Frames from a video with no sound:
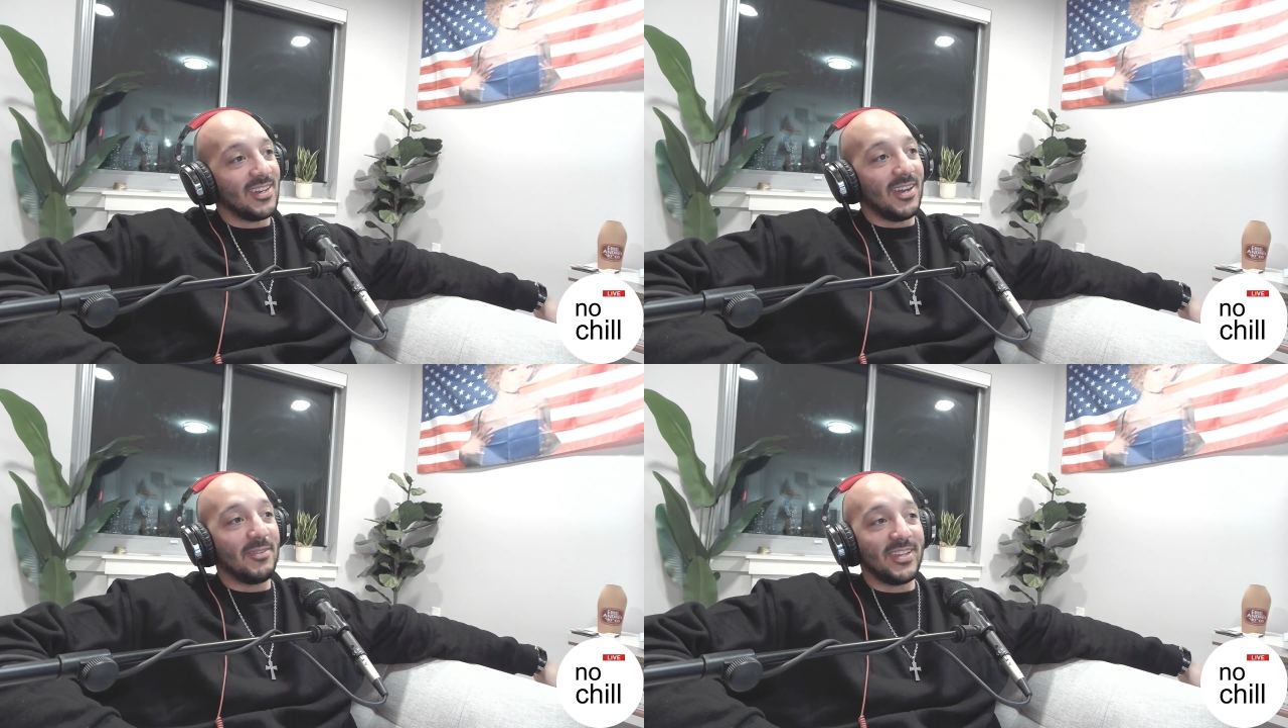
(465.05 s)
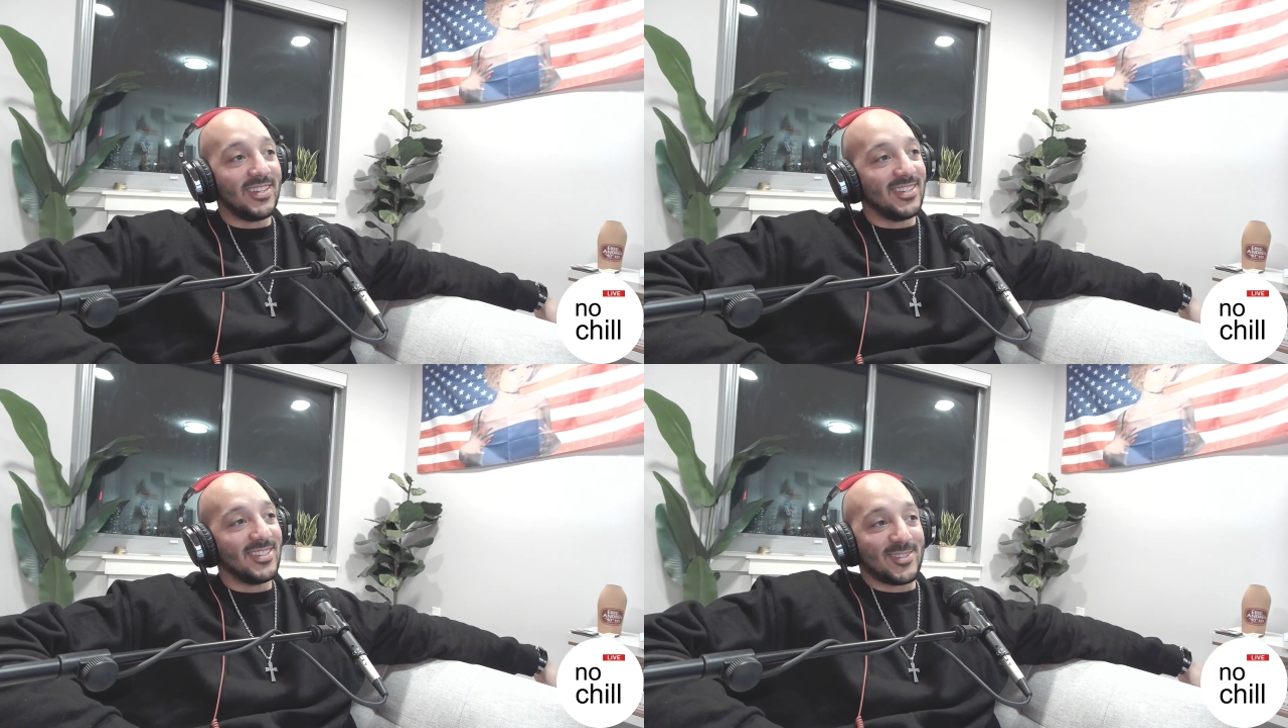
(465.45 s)
I'm
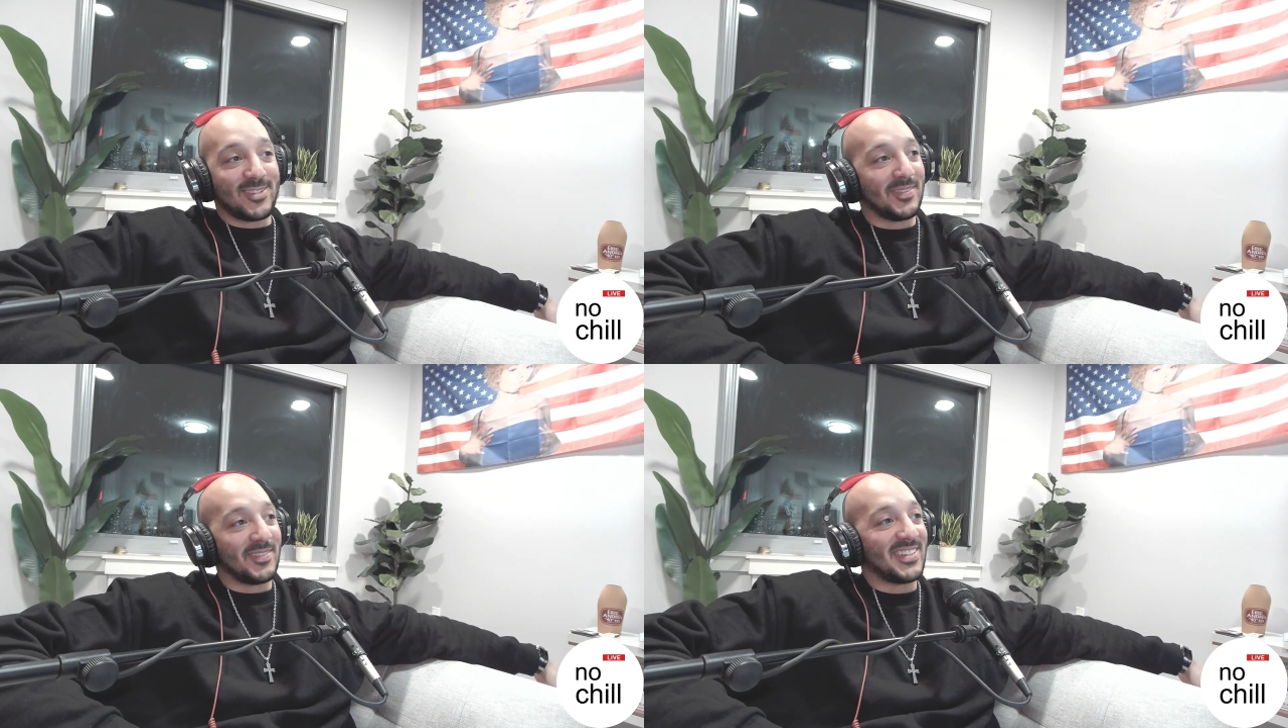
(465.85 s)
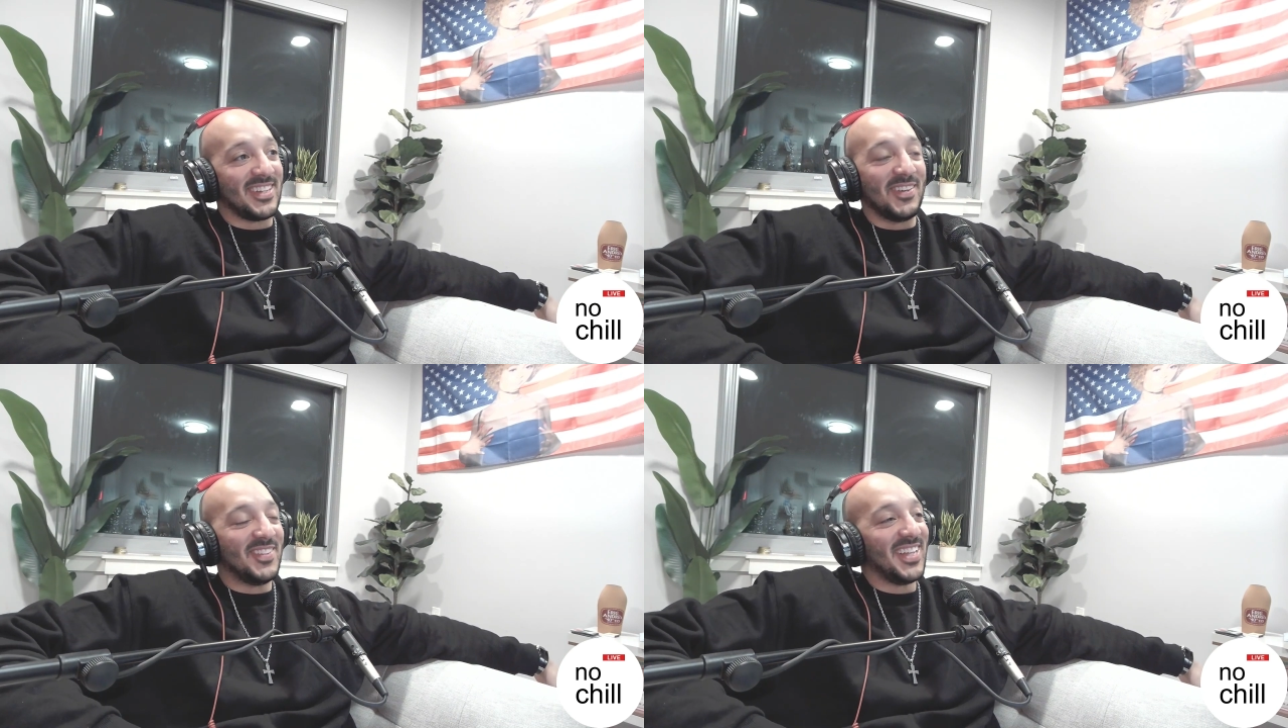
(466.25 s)
hitting the strip
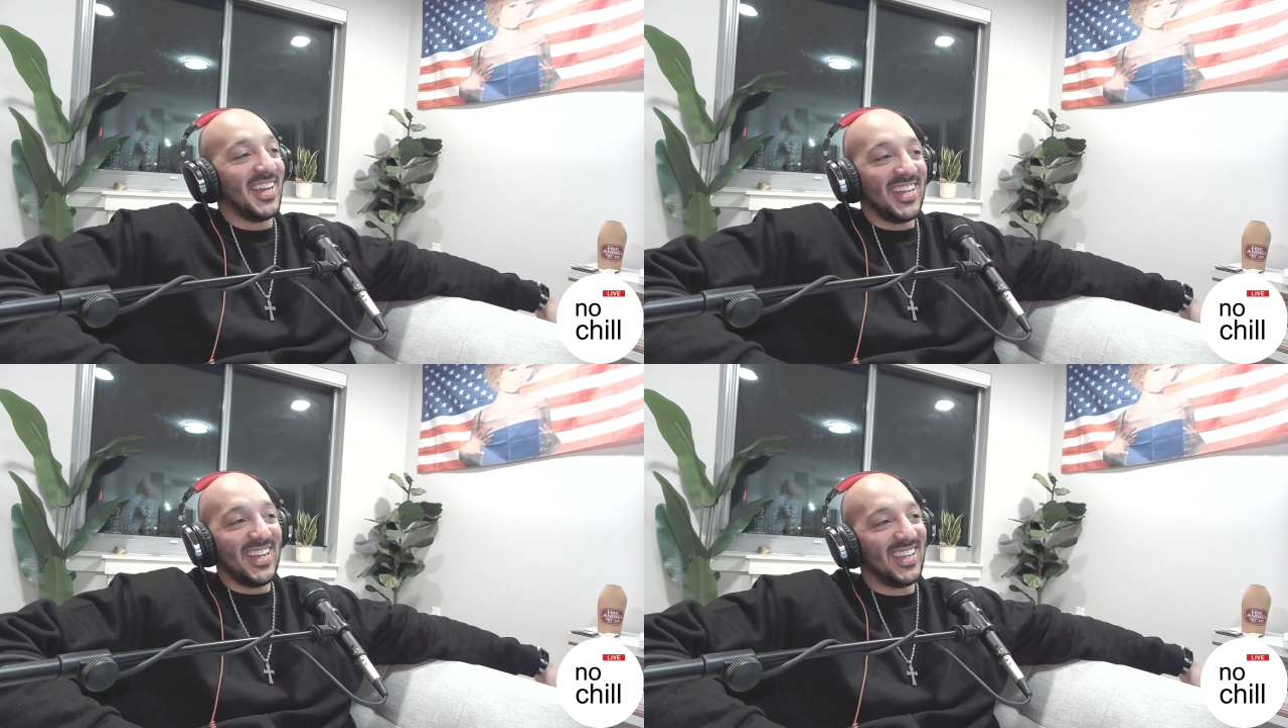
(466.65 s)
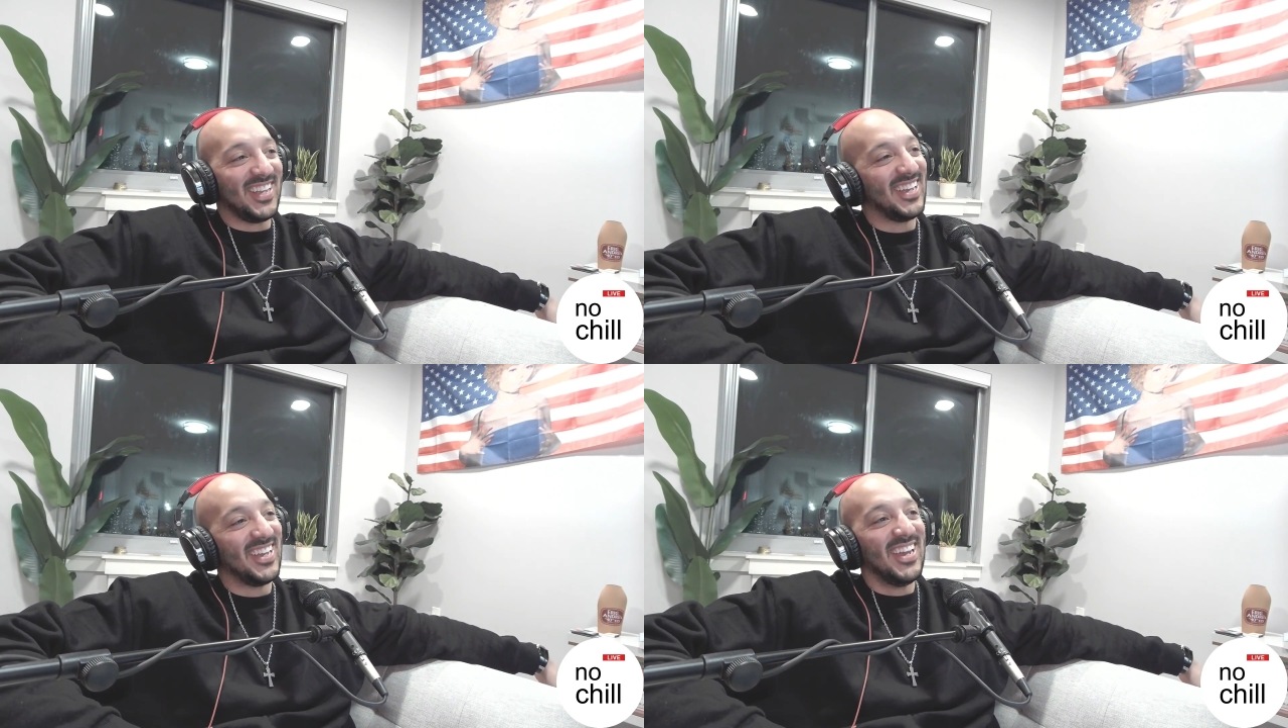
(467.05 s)
club.
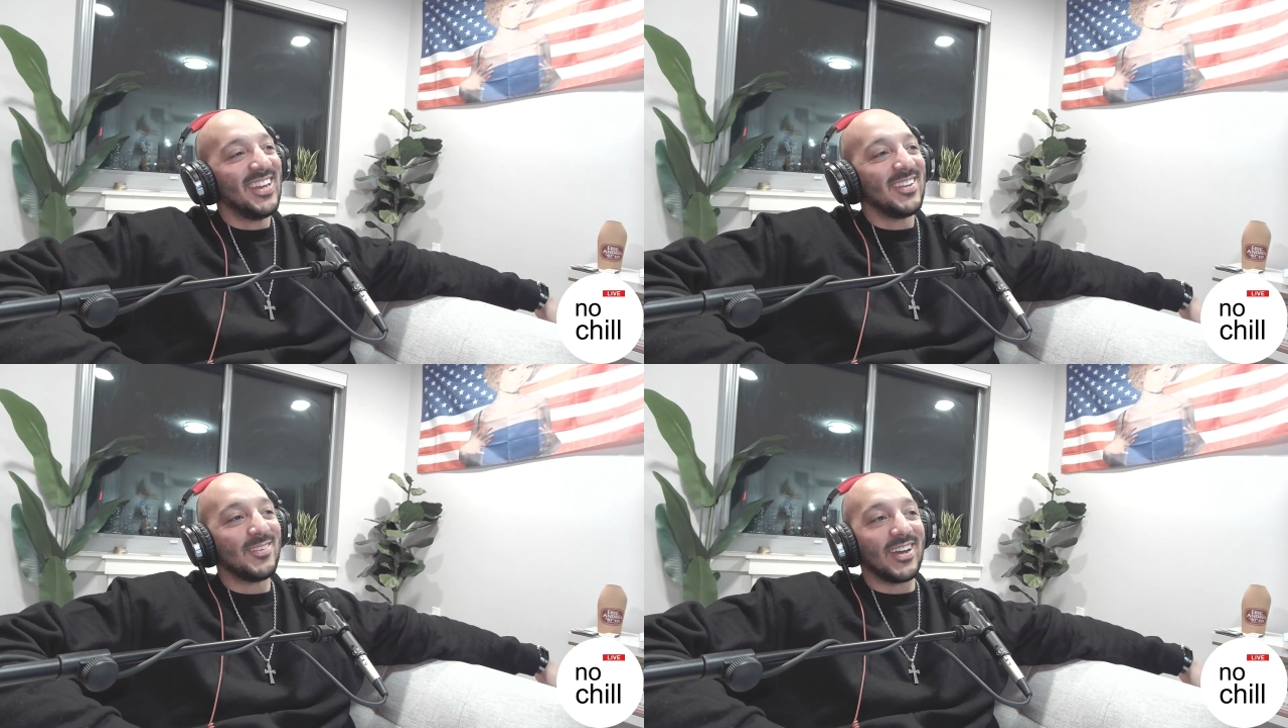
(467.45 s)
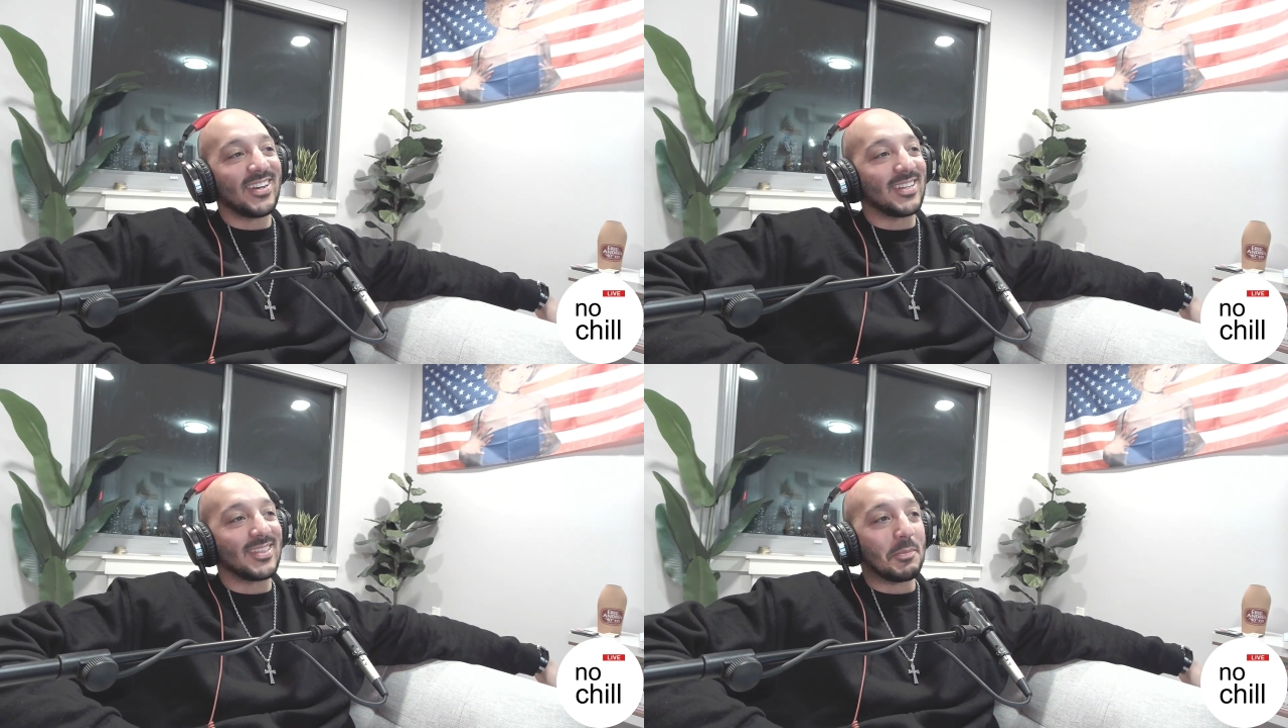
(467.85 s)
Like, you got
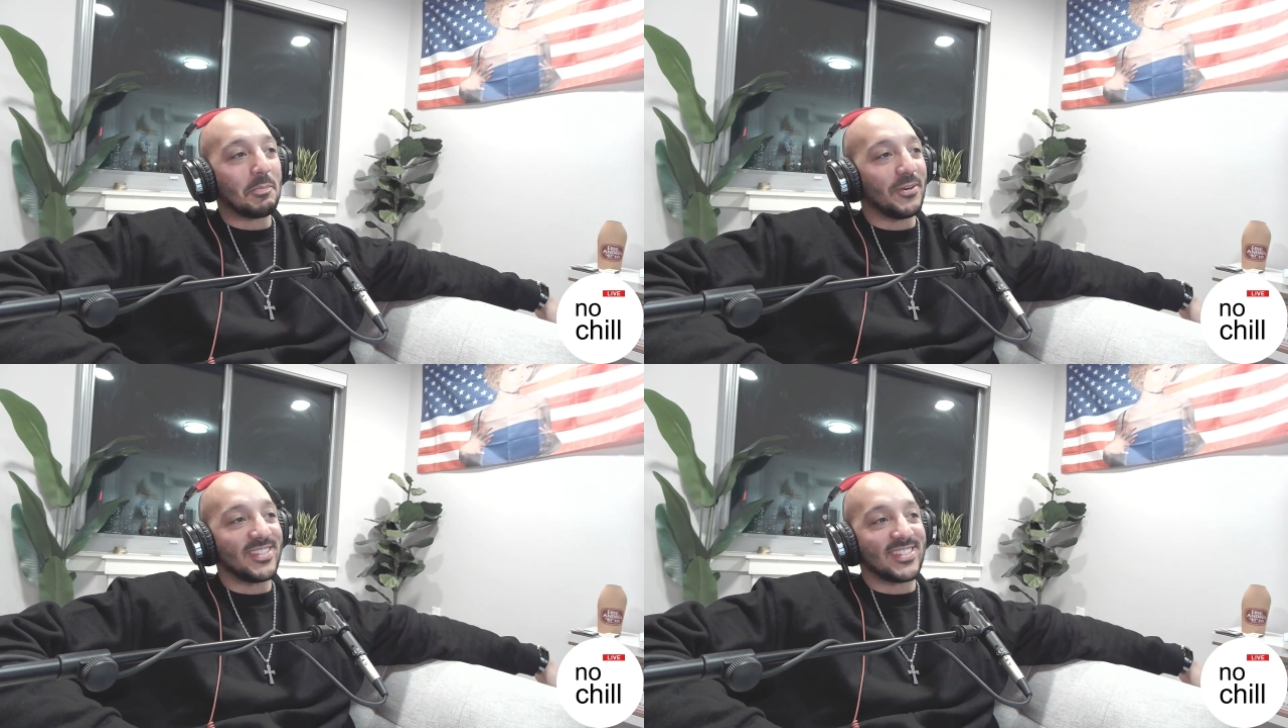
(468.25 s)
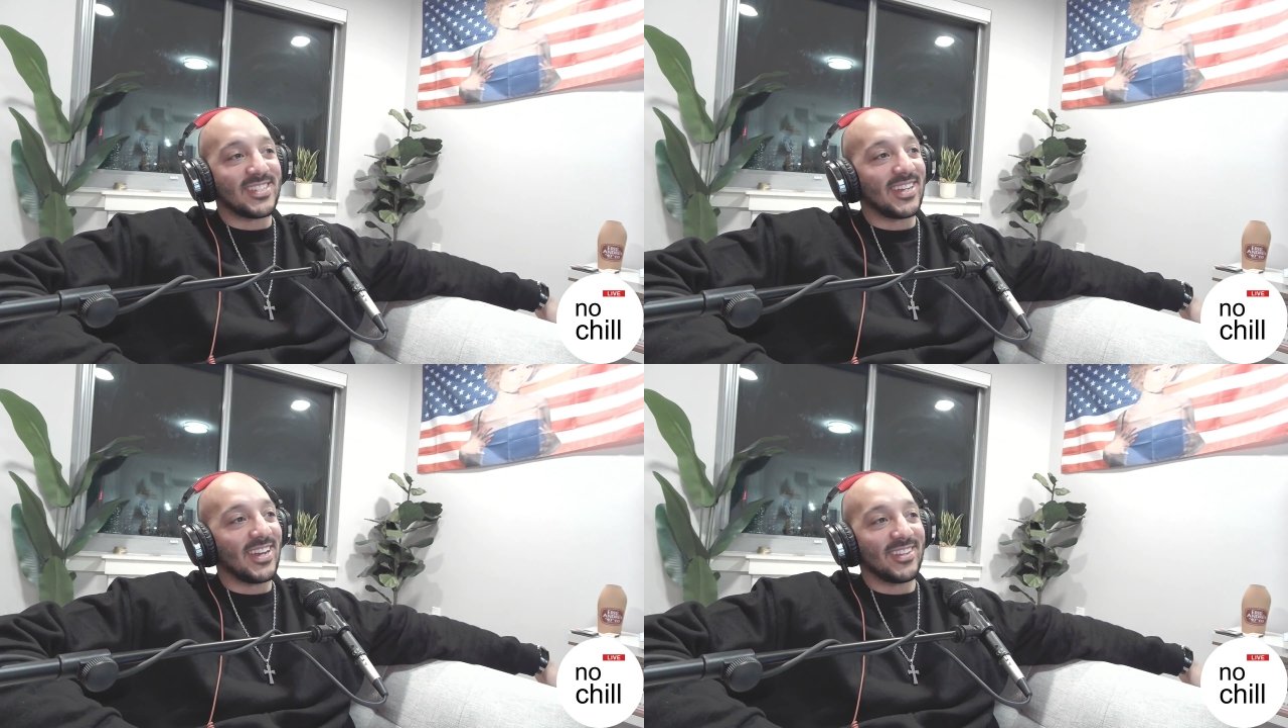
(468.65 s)
to get the boys
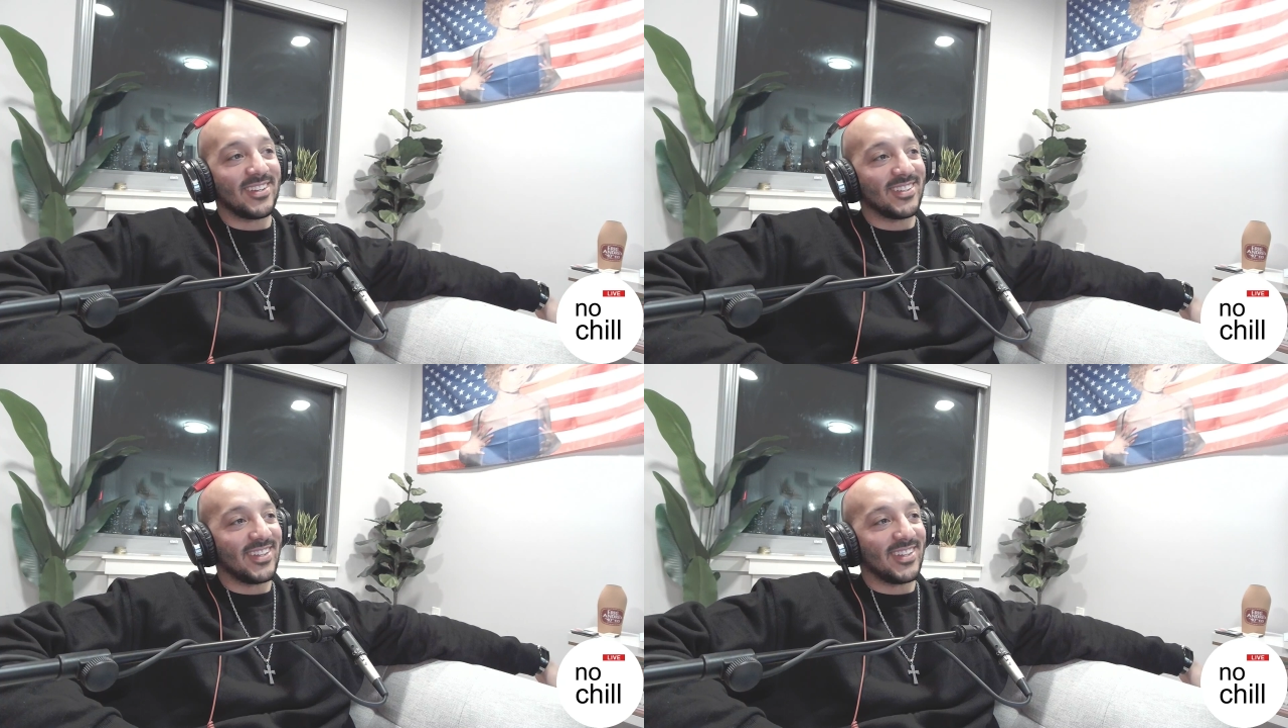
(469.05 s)
together.